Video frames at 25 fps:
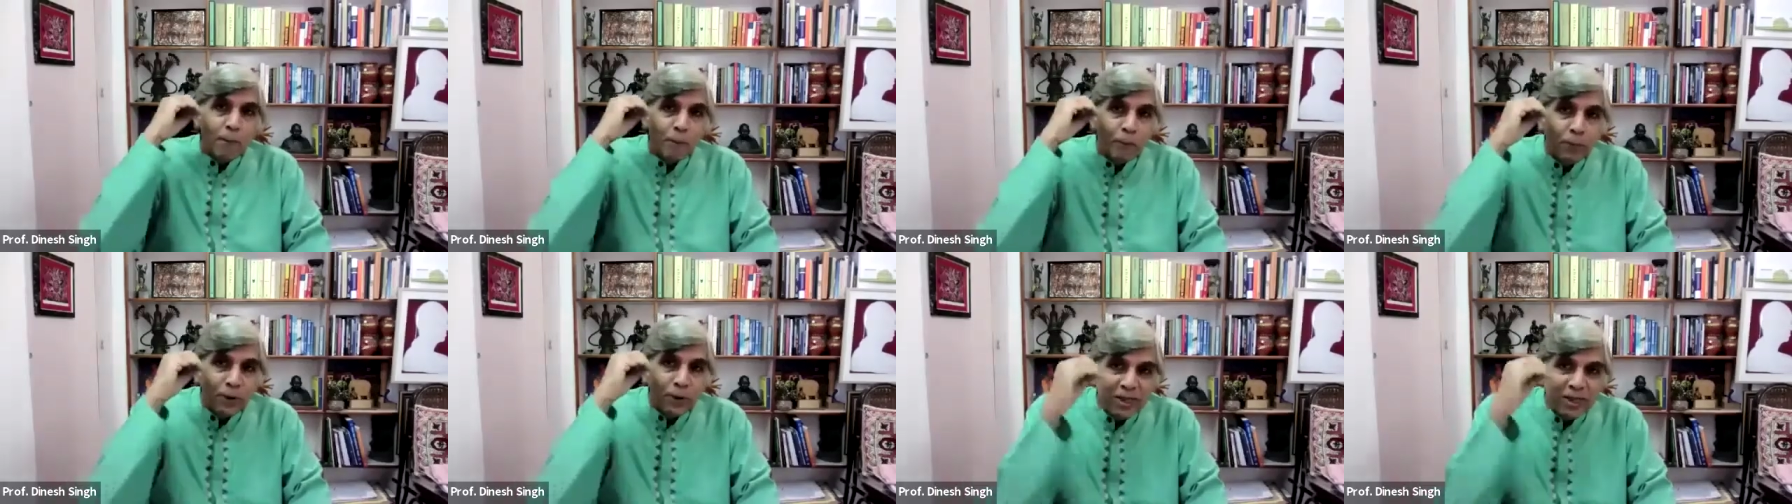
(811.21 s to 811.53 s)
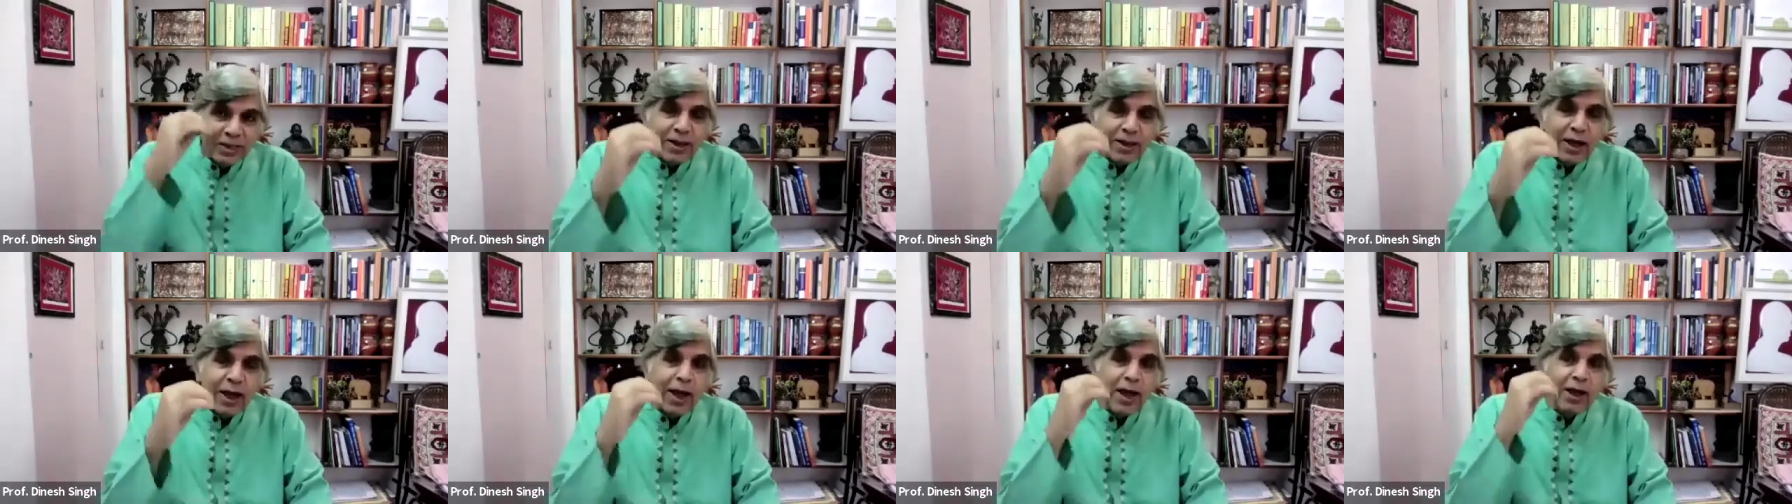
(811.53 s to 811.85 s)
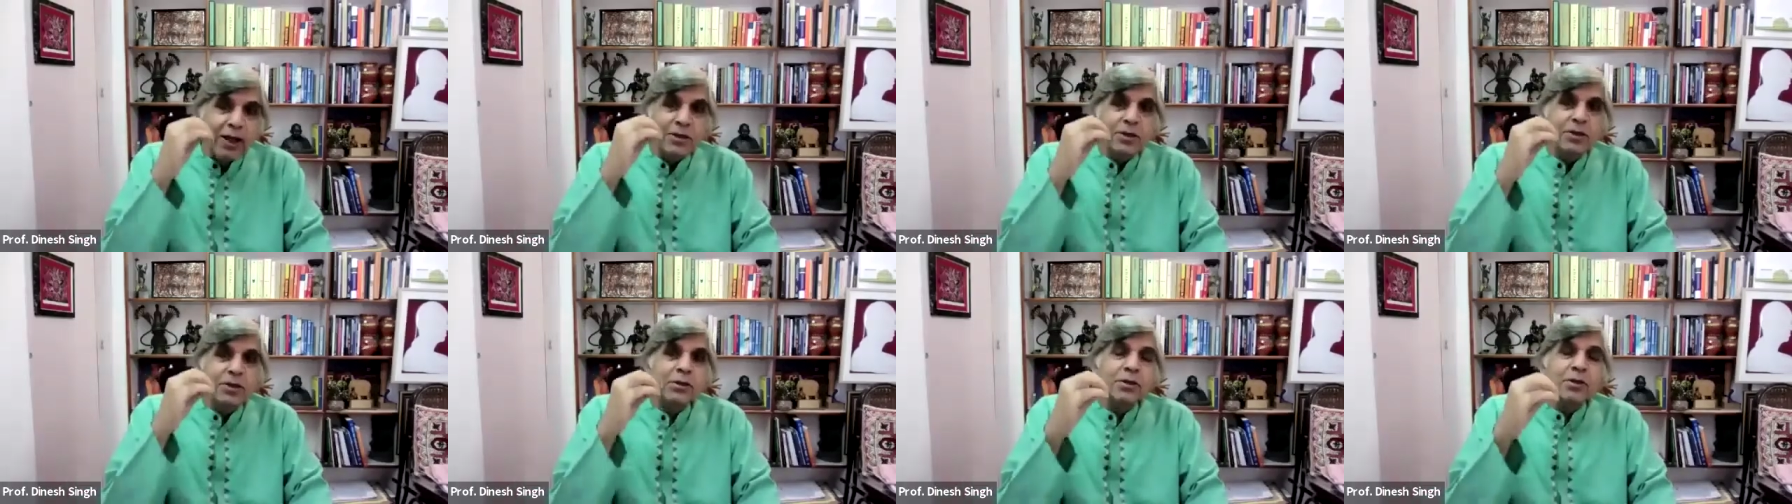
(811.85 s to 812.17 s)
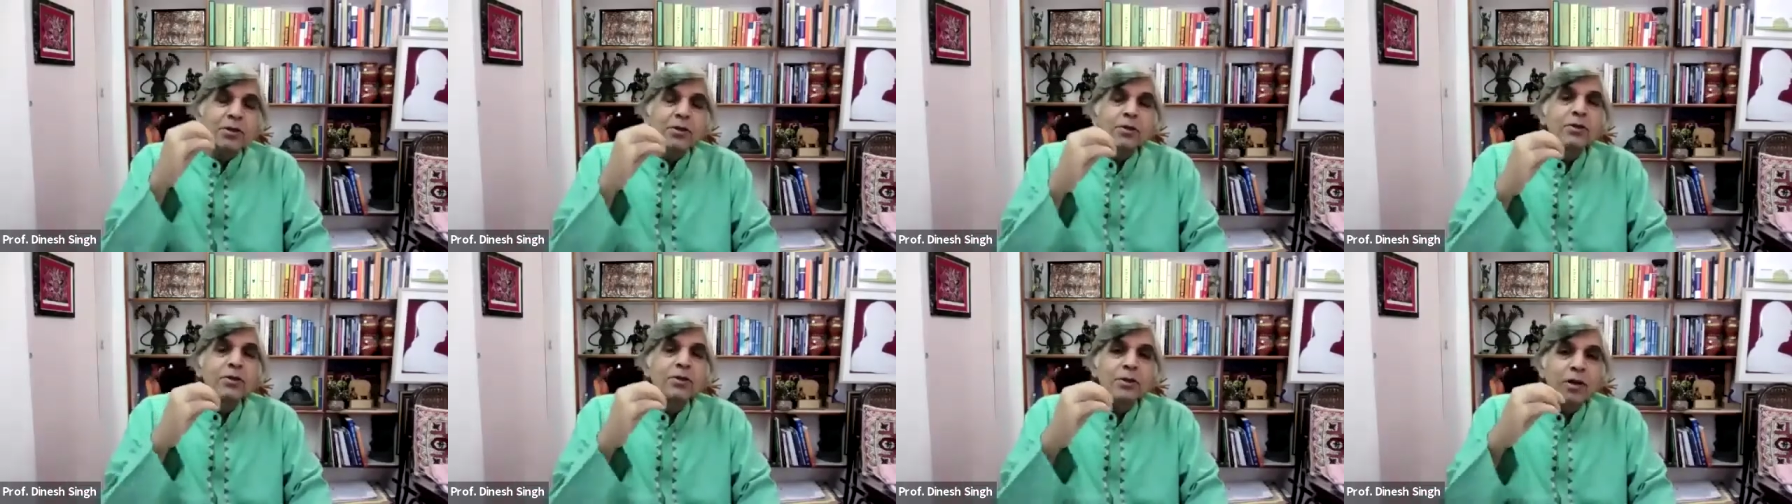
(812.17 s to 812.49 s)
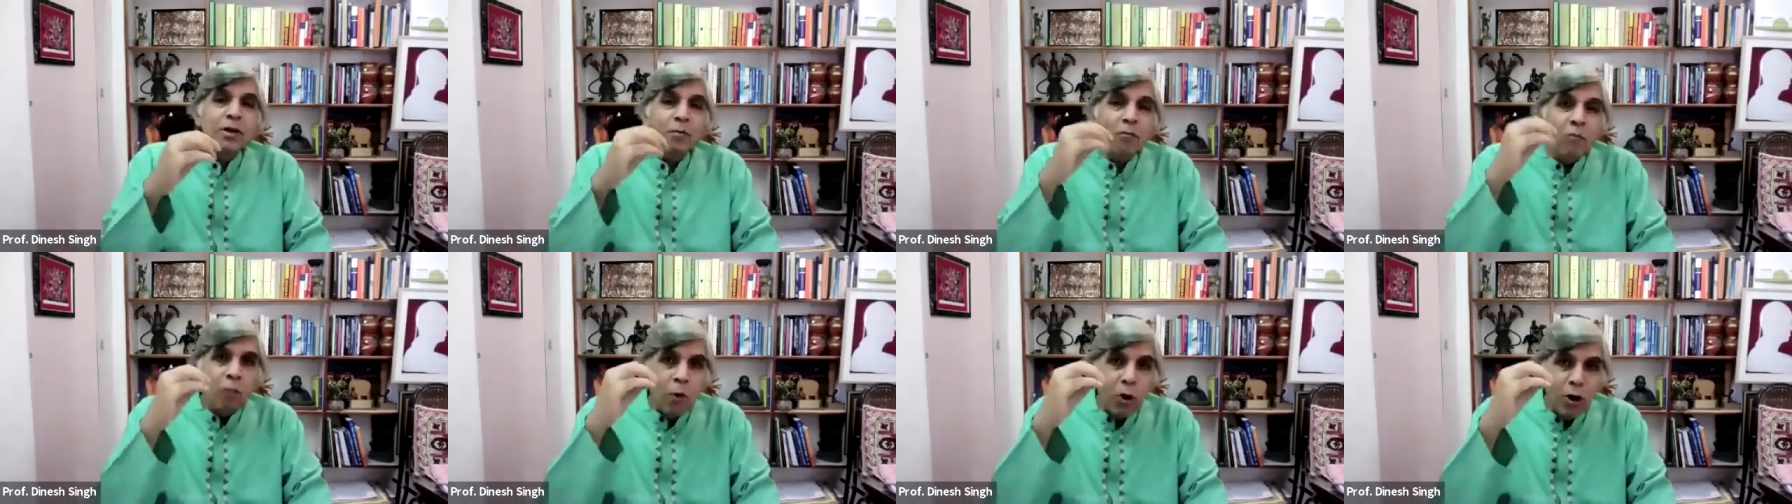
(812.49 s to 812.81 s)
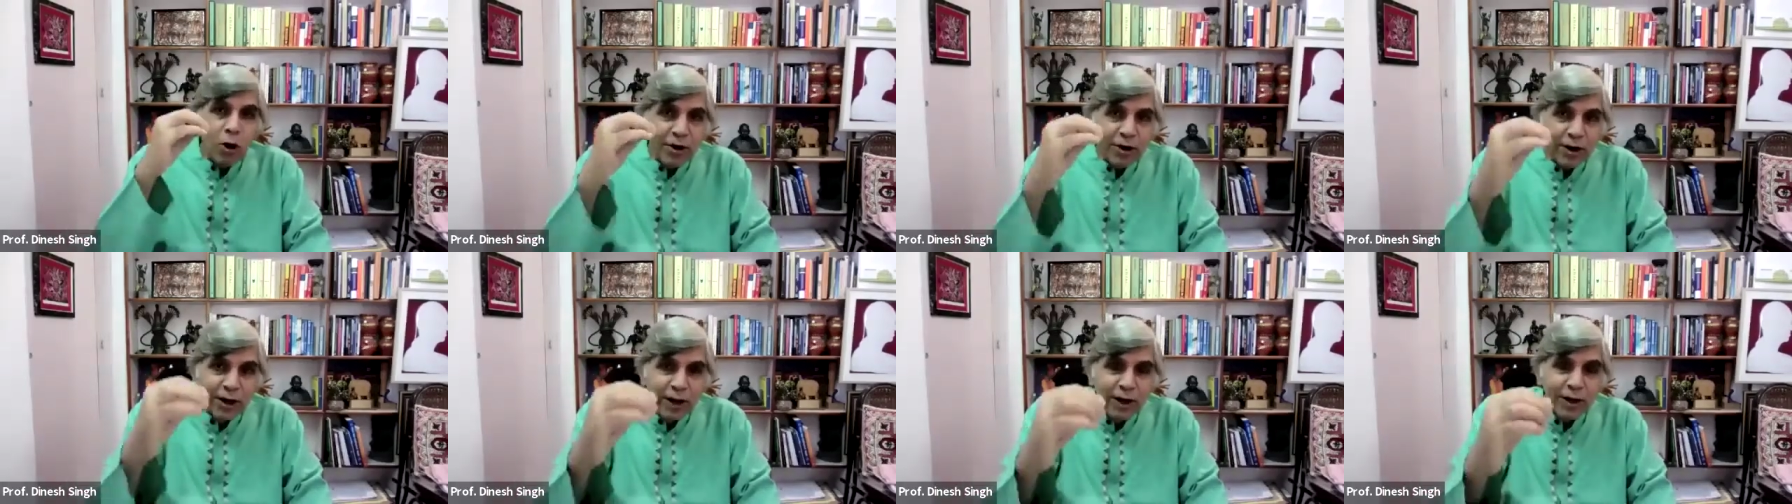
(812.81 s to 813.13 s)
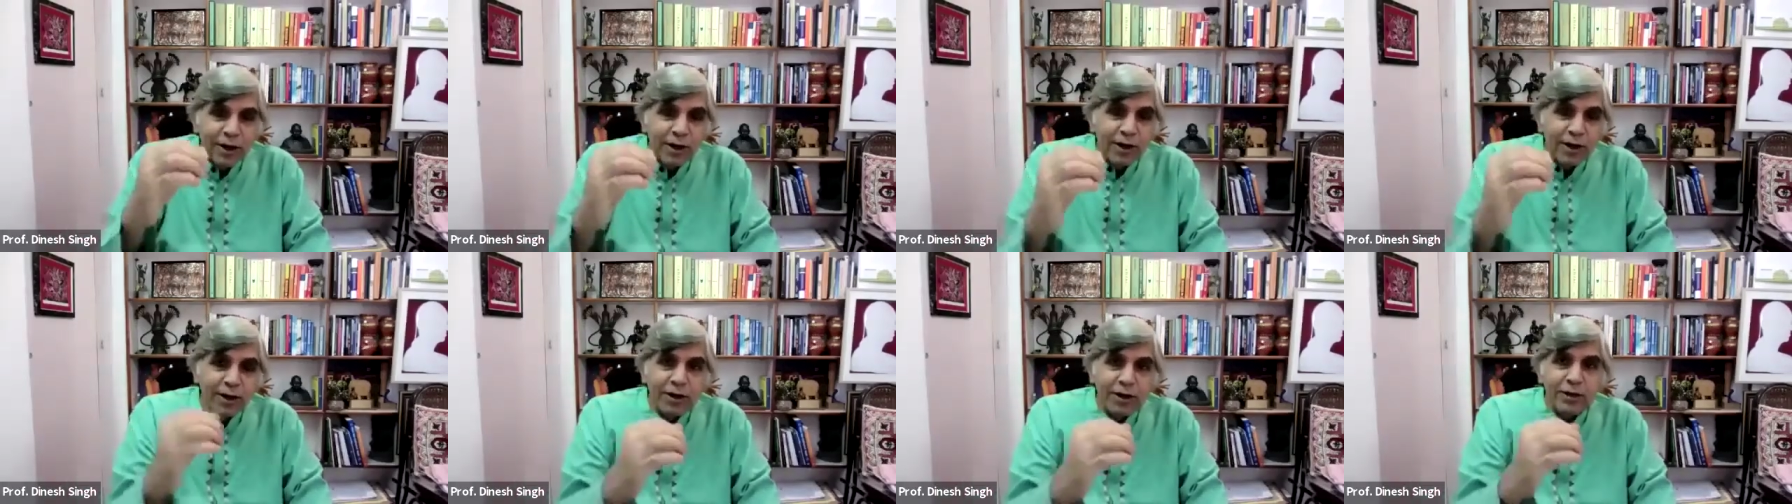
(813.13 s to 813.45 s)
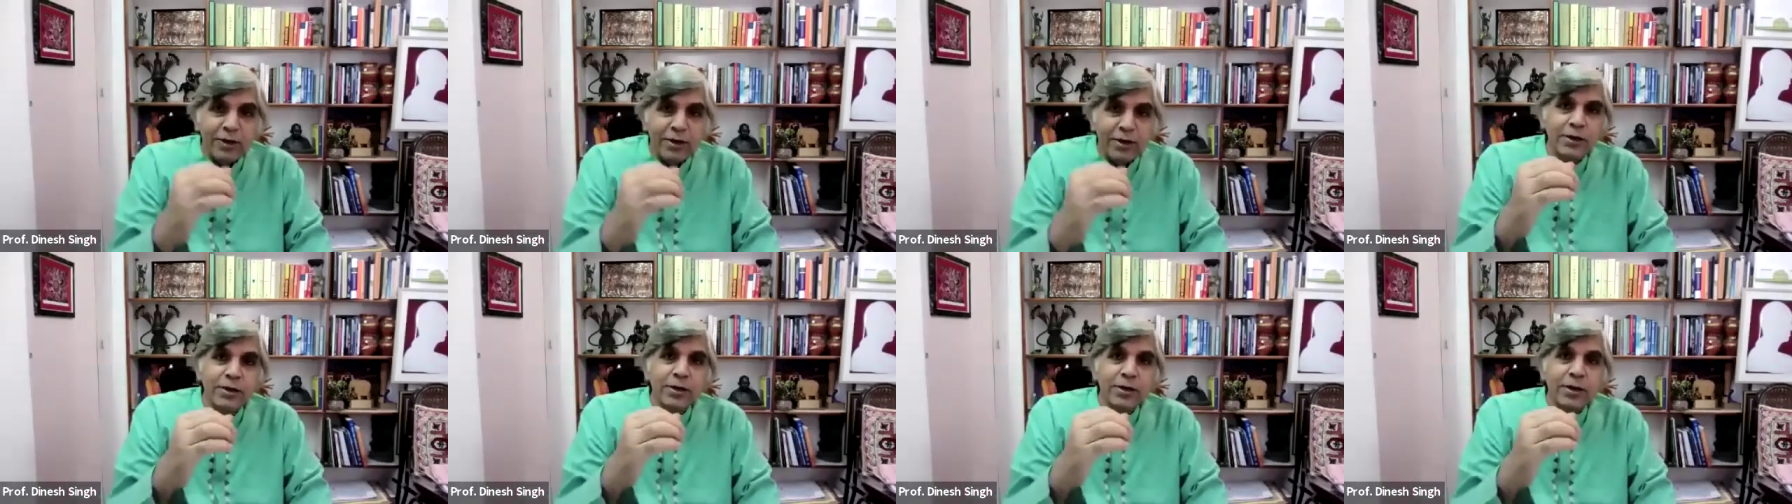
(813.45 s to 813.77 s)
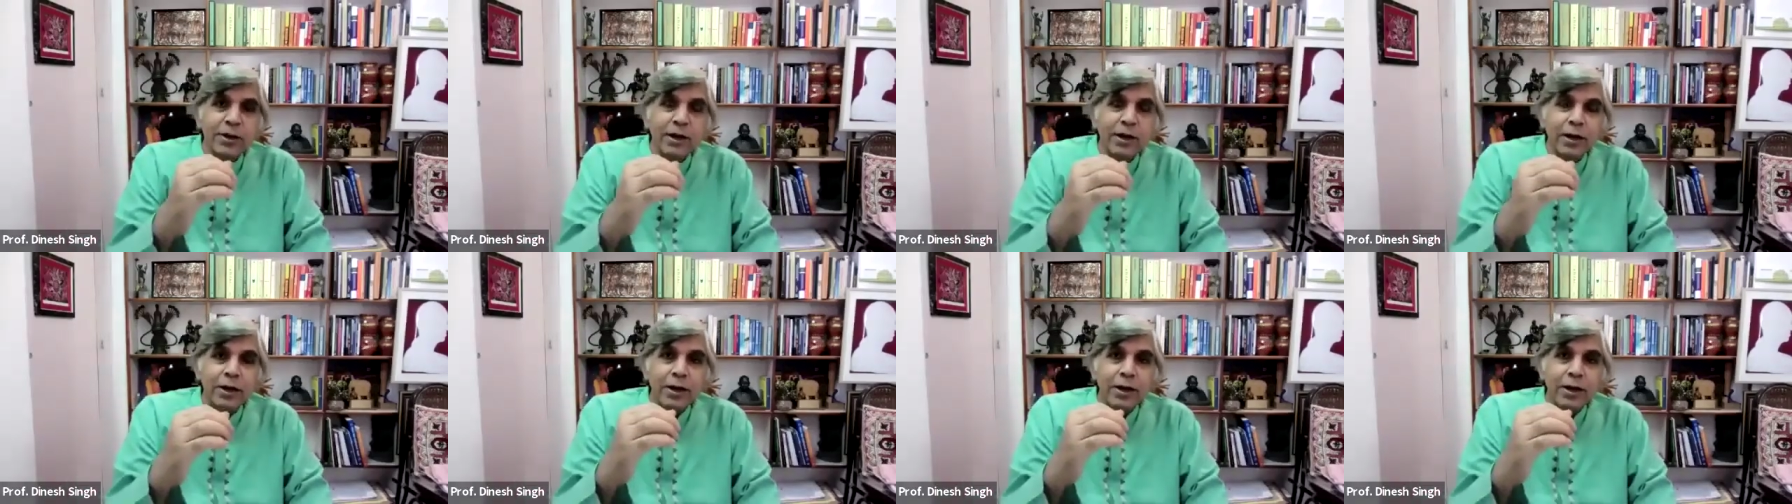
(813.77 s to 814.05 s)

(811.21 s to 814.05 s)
precise, somewhat rigorous